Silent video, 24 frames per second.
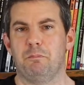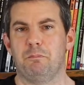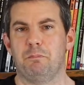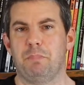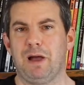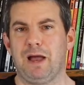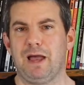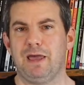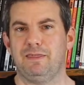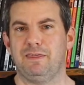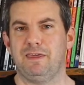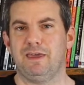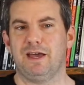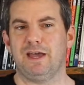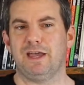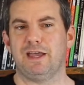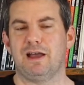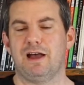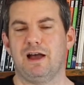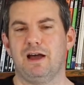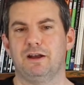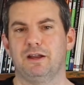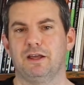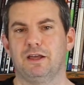buy the
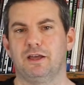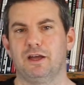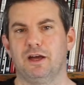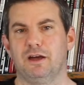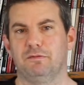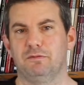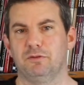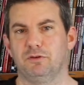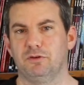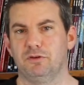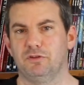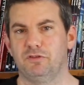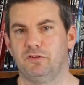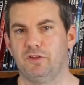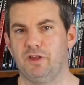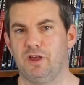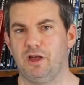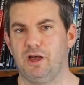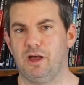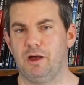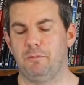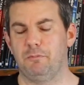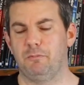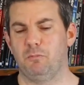iconic covers.
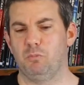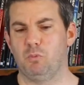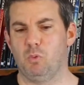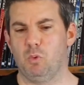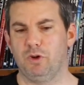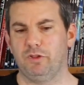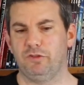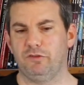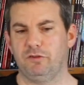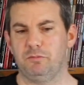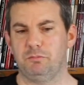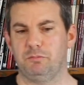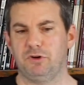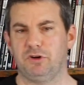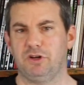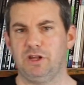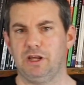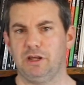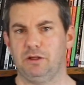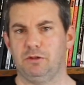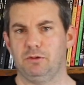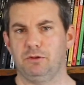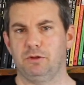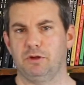Ones in
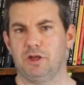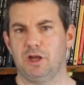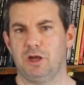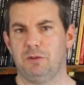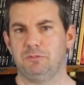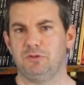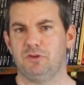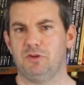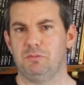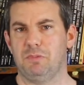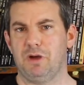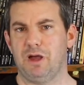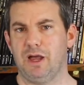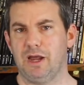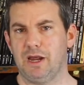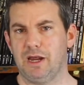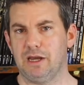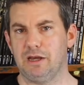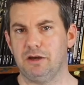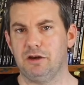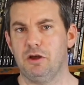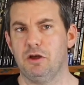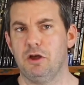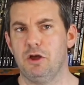particular that come to
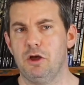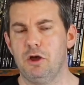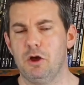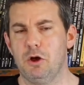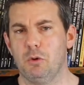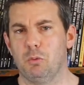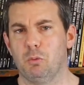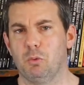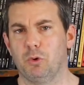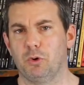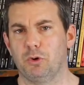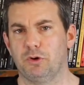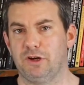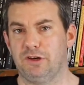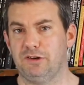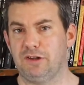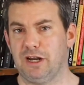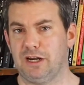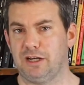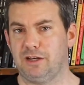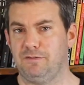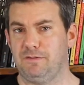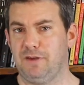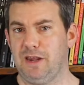mind were
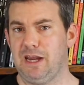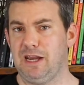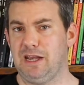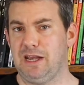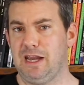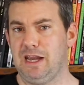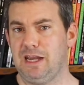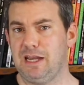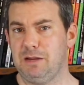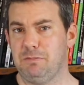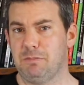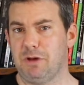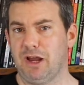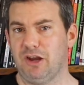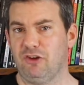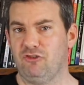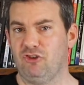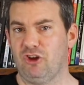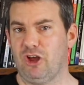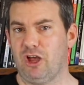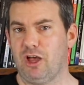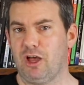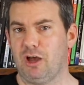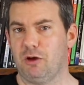Detective 880 by
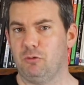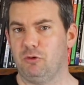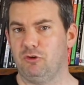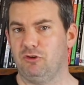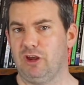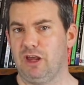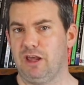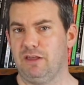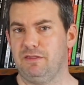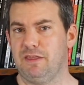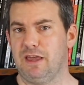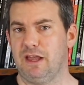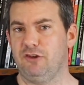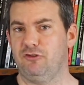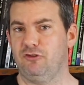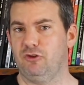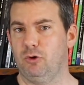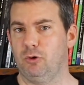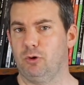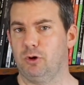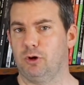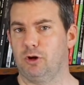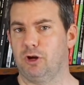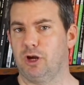Jock, which had that
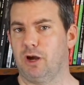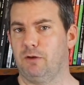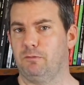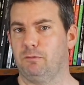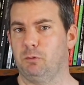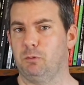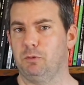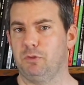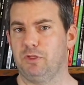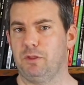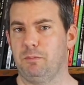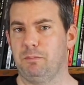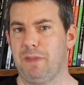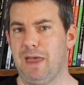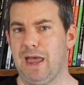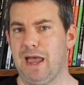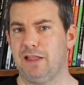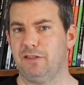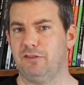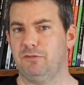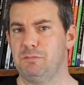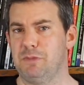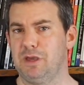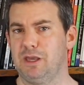Joker cover with the
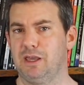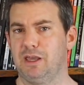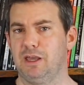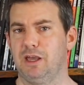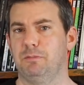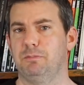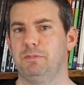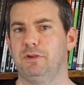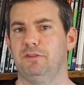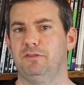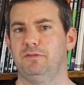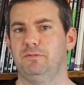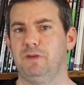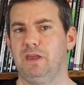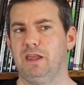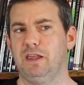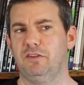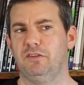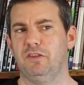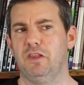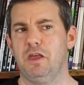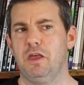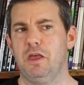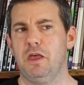bats making up his
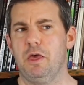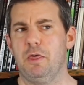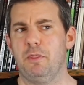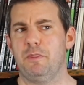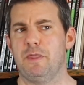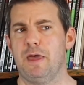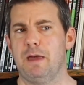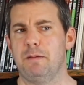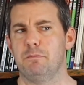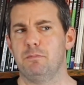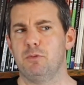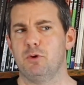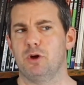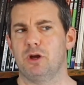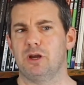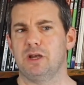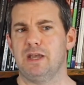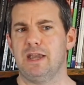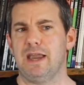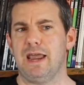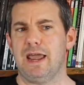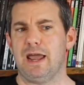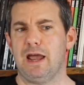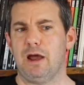face. That book
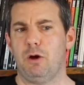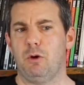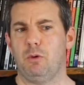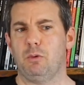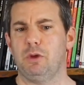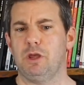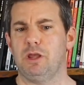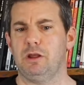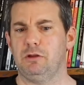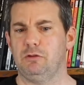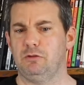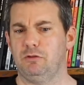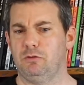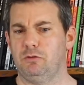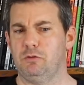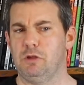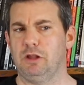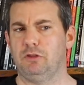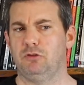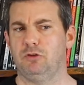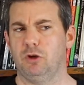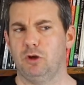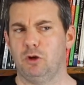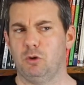now,
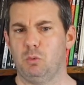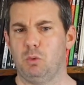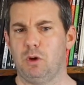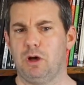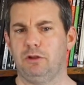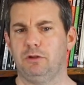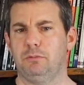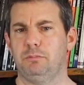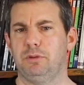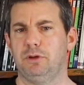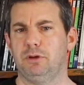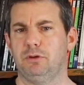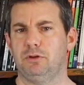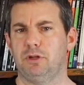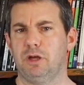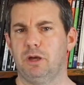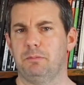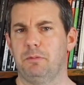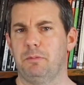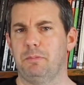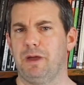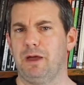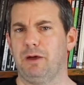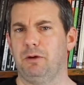it took a while to build
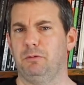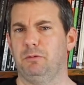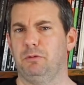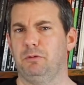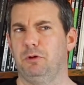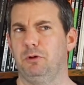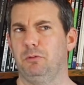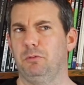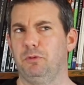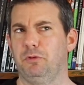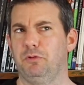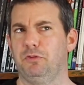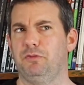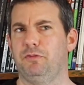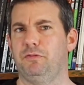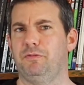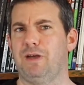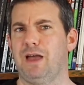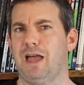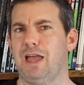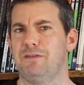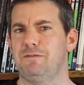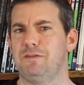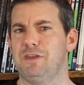up, about almost
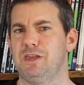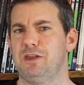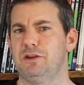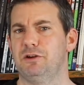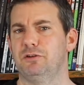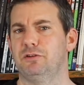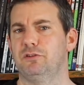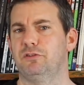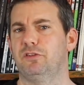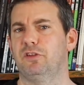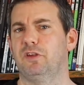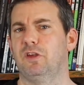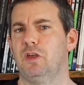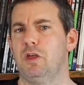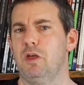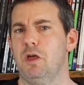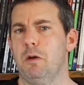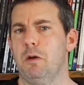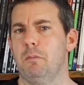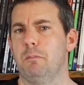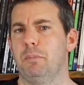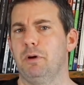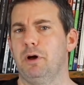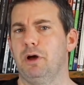5 years.
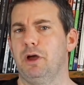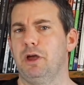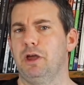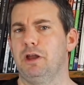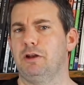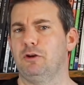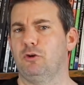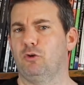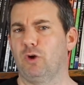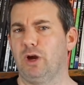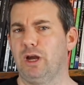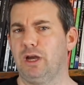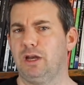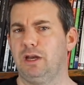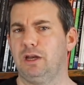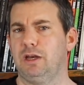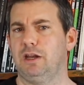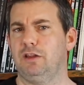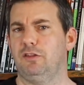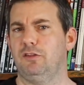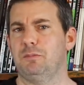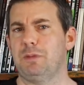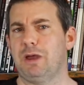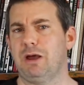But graded,
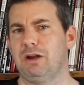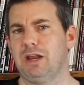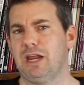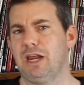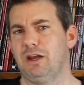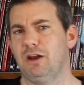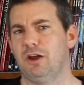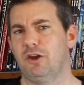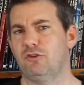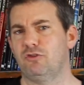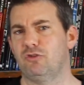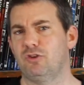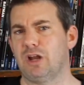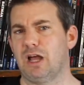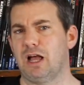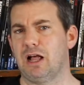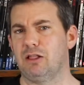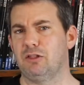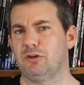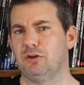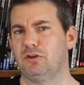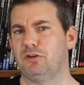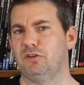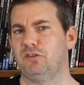it's about
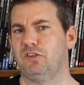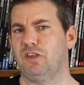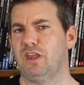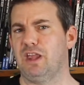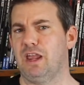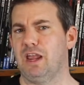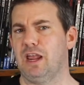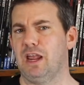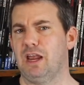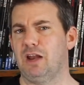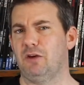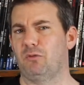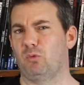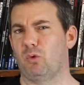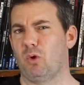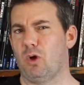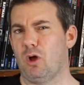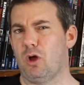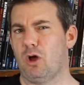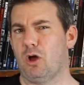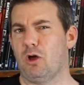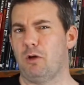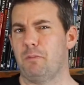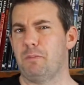$800, and
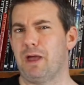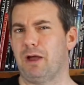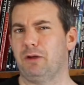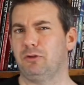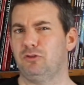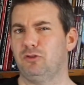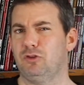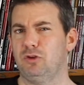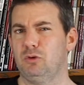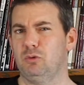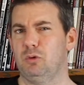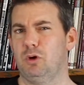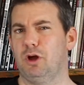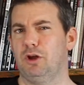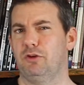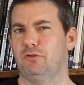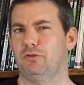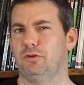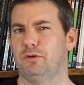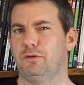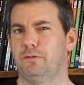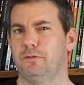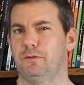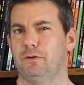raw, about
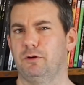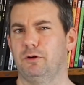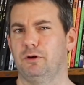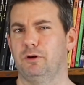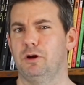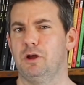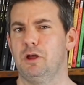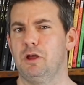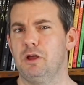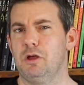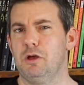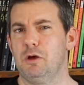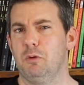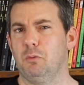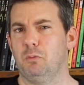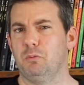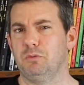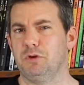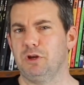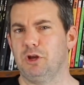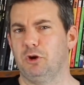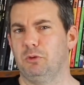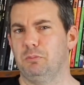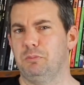$200 for
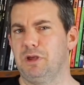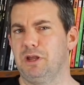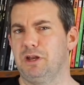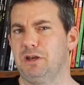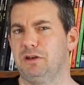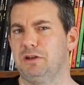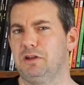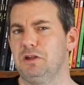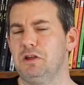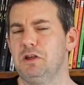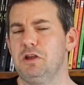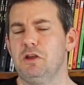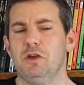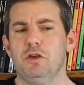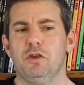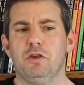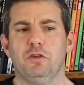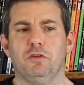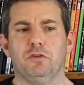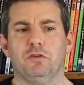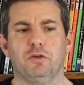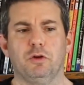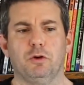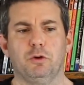near mint.
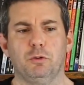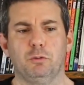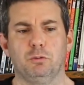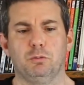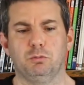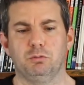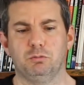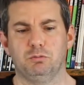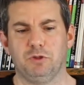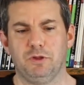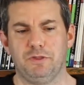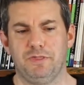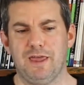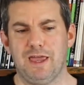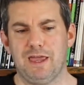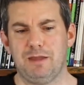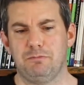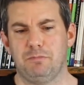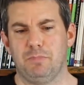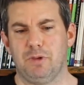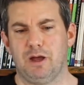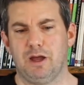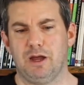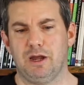So with that
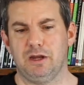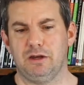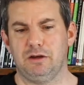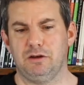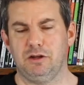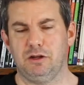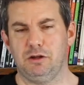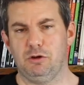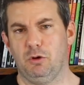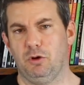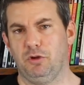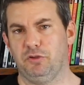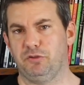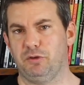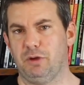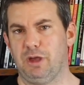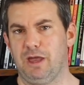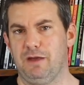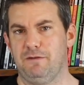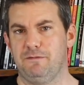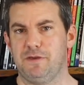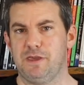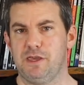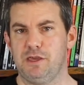in mind, you also
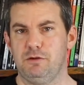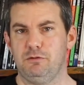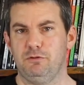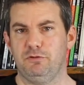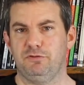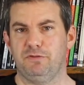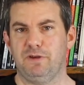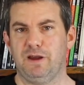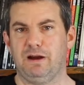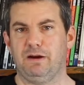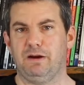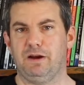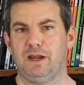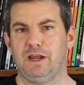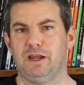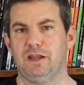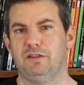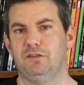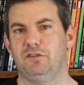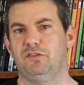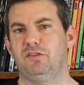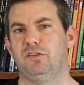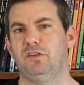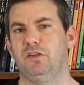have Hughes
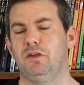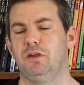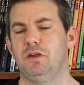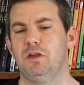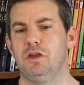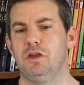variants.